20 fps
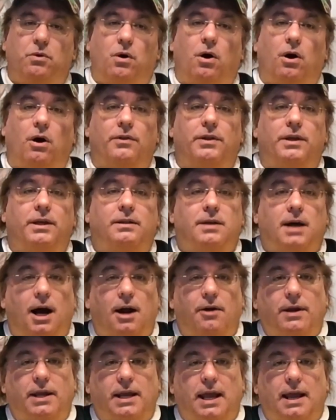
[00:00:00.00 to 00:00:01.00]
all the
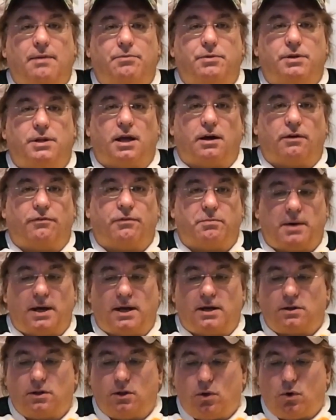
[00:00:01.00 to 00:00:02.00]
Atari games in
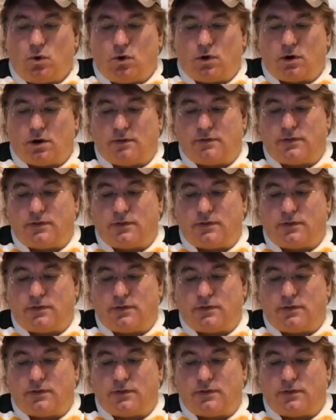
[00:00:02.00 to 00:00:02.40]
alphabetical order.